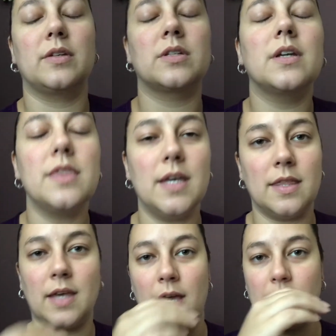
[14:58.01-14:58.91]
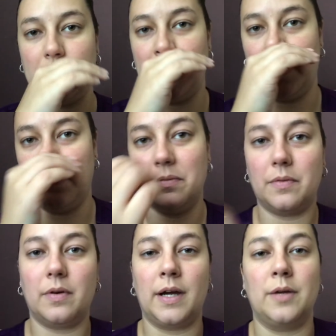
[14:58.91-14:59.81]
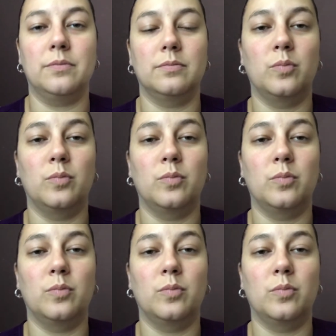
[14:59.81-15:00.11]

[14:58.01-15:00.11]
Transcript: It was a good thing that, you know, I